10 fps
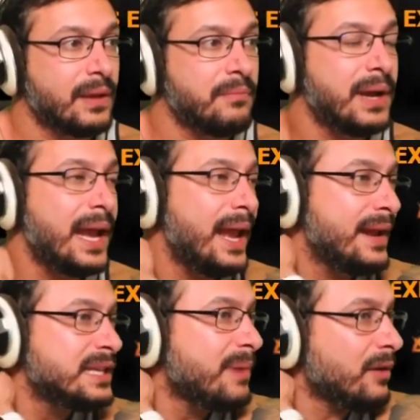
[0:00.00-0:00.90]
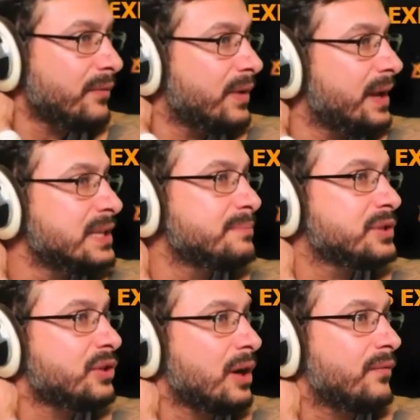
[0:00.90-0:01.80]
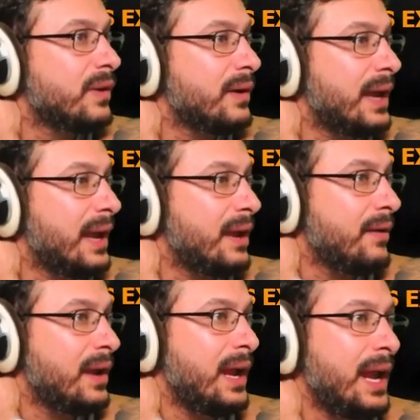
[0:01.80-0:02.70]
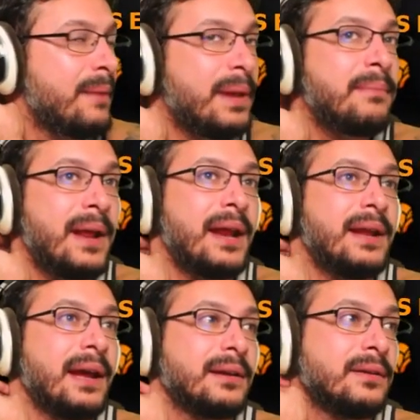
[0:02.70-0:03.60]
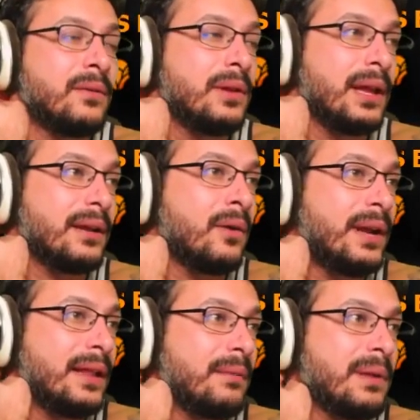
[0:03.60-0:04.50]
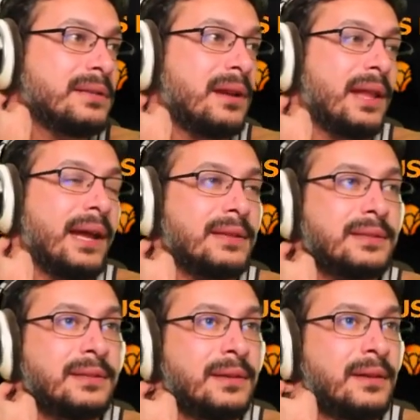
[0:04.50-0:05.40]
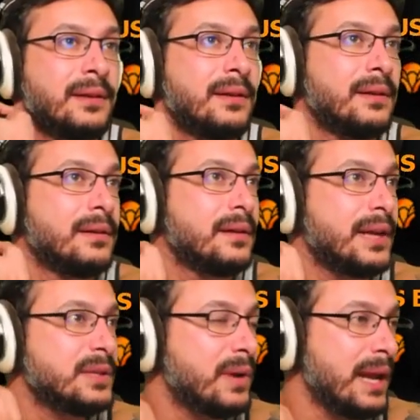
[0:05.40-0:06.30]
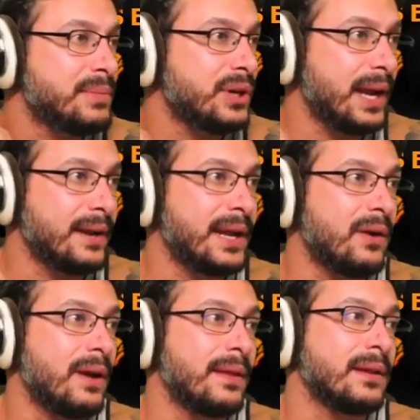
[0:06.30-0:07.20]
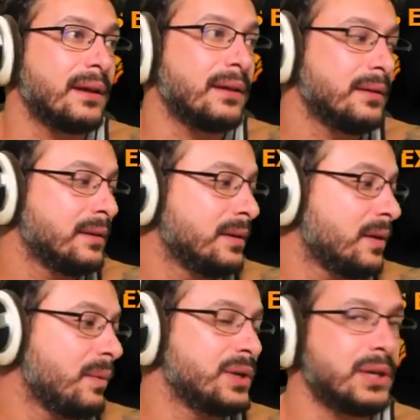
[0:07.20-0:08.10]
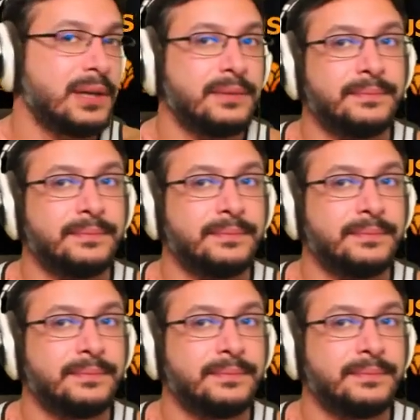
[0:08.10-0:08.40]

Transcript: But it is powerful. It is strong in a big mana deck, or a deck that plays a lot of lands. Nice way to empty your hand out and then redraw.